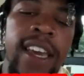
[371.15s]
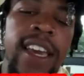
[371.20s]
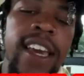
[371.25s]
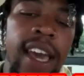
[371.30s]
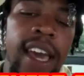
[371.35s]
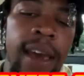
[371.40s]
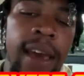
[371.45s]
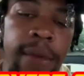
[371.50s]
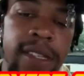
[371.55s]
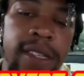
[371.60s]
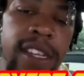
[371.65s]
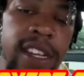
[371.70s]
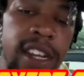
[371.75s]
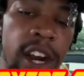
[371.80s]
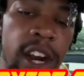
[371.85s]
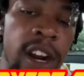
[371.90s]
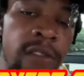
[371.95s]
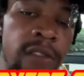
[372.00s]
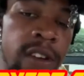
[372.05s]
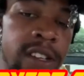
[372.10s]
And Mr.
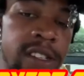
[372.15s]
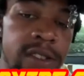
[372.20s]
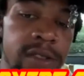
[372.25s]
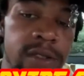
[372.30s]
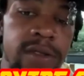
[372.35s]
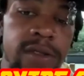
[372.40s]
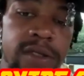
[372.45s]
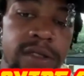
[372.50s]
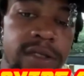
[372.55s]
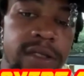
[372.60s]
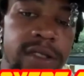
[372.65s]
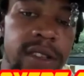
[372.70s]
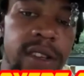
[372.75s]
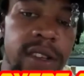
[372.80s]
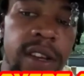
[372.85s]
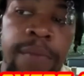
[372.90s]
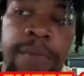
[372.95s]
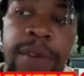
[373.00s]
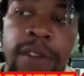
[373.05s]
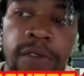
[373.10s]
Gary Russell
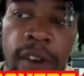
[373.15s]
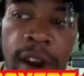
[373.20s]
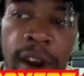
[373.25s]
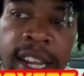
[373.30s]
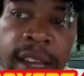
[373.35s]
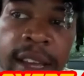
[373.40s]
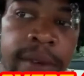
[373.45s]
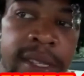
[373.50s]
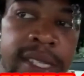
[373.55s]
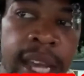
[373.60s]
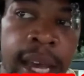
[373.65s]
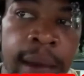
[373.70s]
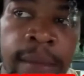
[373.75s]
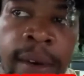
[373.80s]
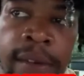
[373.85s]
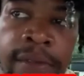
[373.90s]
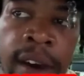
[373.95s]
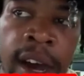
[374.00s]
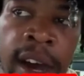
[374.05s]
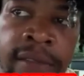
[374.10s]
will be right there beside my
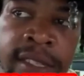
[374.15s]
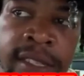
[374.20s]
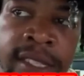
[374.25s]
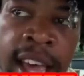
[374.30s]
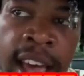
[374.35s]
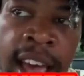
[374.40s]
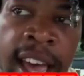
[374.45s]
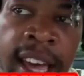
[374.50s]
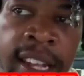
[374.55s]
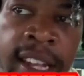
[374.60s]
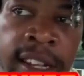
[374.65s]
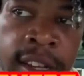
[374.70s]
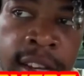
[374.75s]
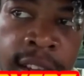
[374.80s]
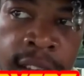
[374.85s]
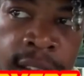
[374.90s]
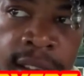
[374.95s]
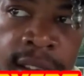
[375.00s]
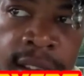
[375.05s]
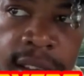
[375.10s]
father's side,
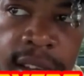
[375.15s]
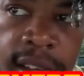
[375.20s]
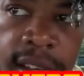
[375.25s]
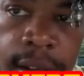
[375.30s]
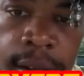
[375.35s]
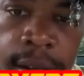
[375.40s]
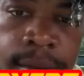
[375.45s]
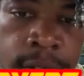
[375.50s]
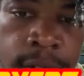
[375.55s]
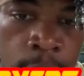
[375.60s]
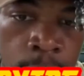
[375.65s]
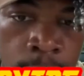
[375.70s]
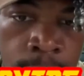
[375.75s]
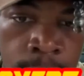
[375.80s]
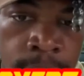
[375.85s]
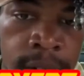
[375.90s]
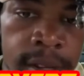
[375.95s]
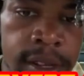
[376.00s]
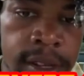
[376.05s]
looking, observing,